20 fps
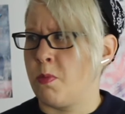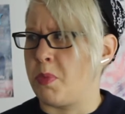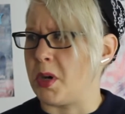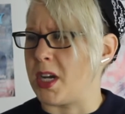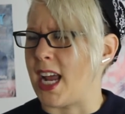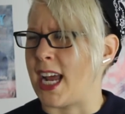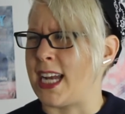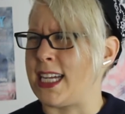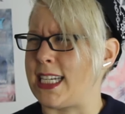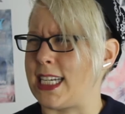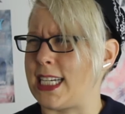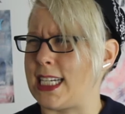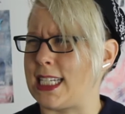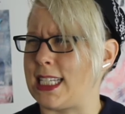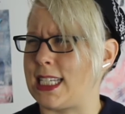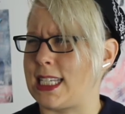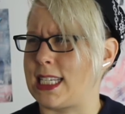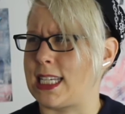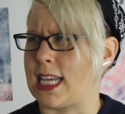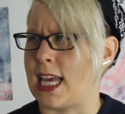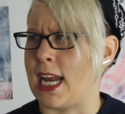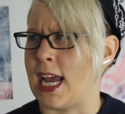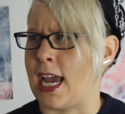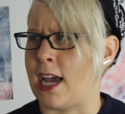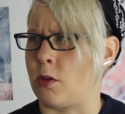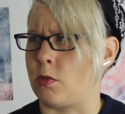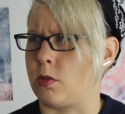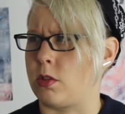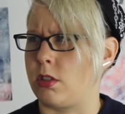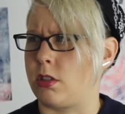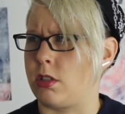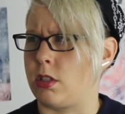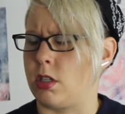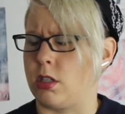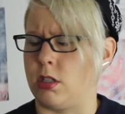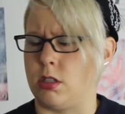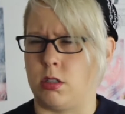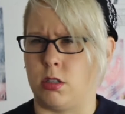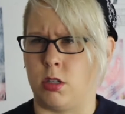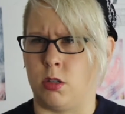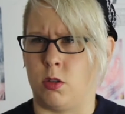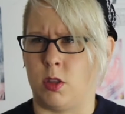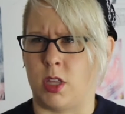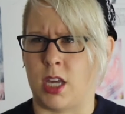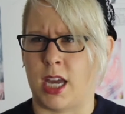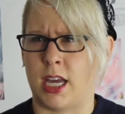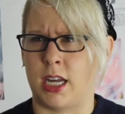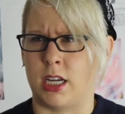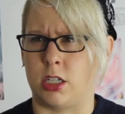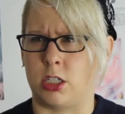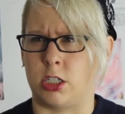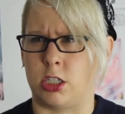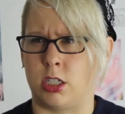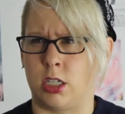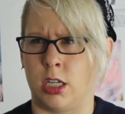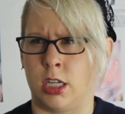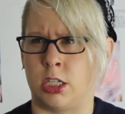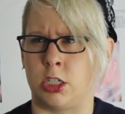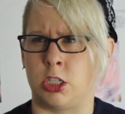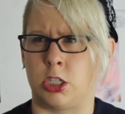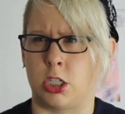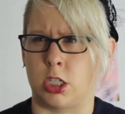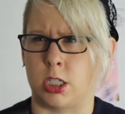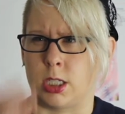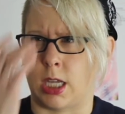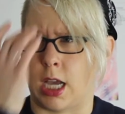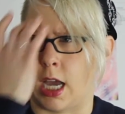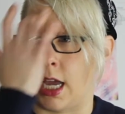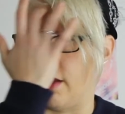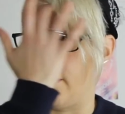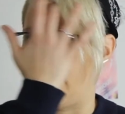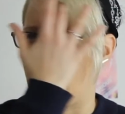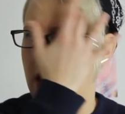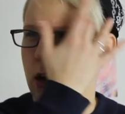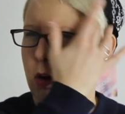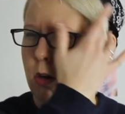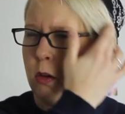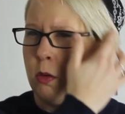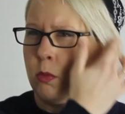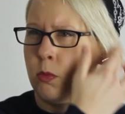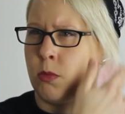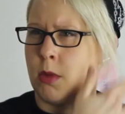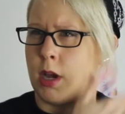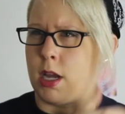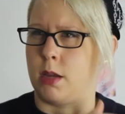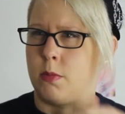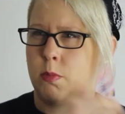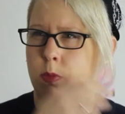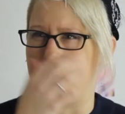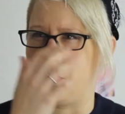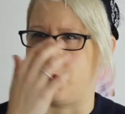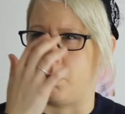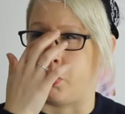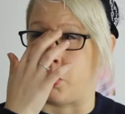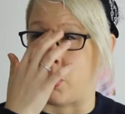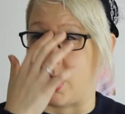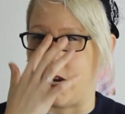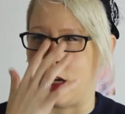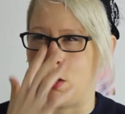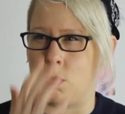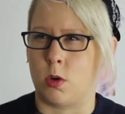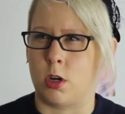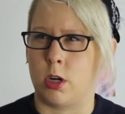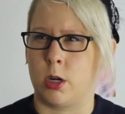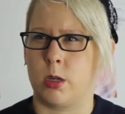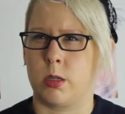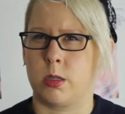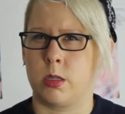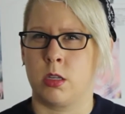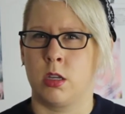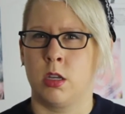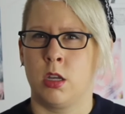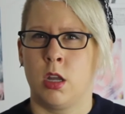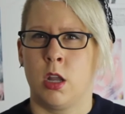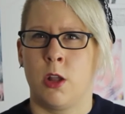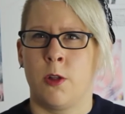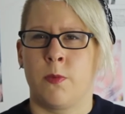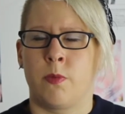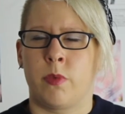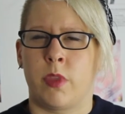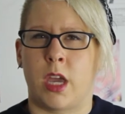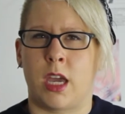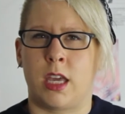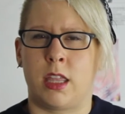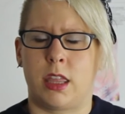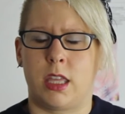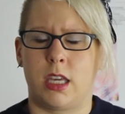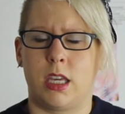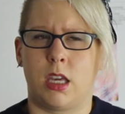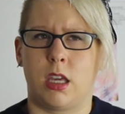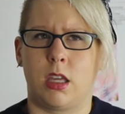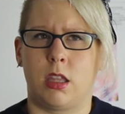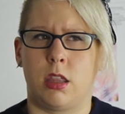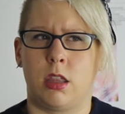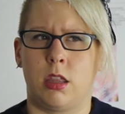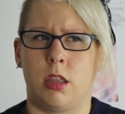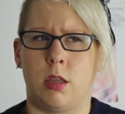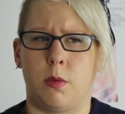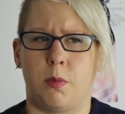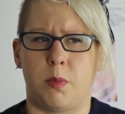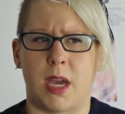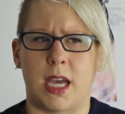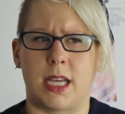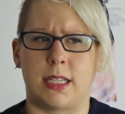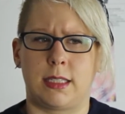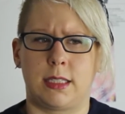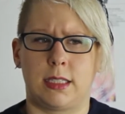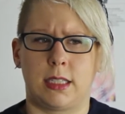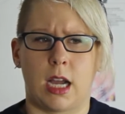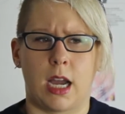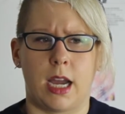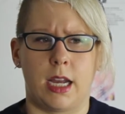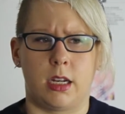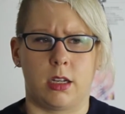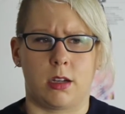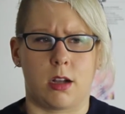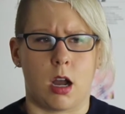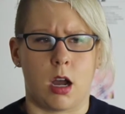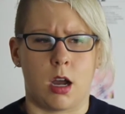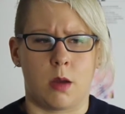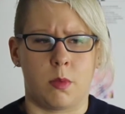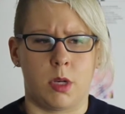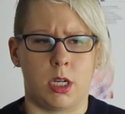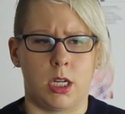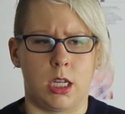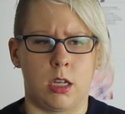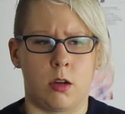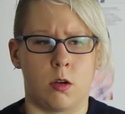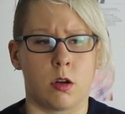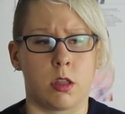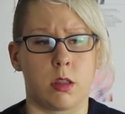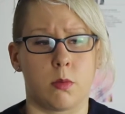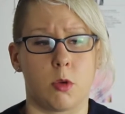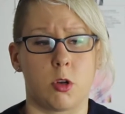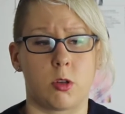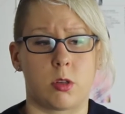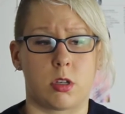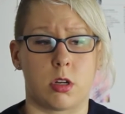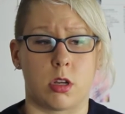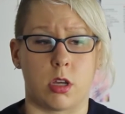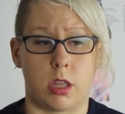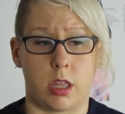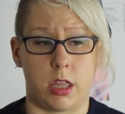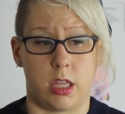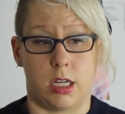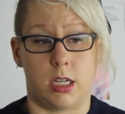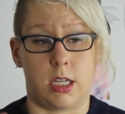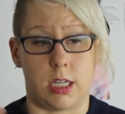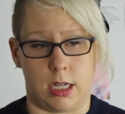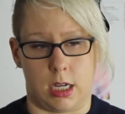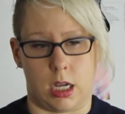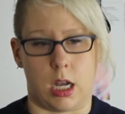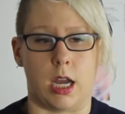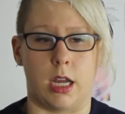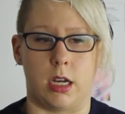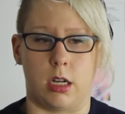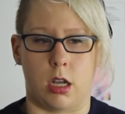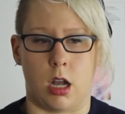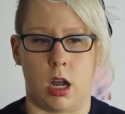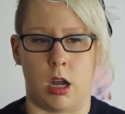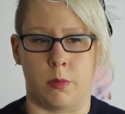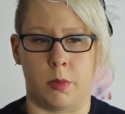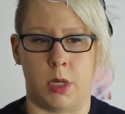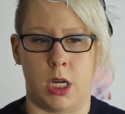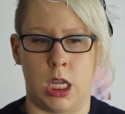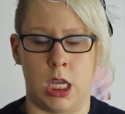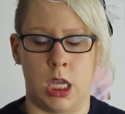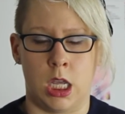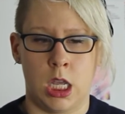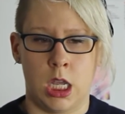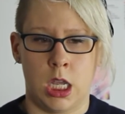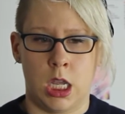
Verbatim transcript: but I didn't set out to do that. It's it's just kind of how my brain works. I think the best kind of comedy, or the most authentic kind of comedy,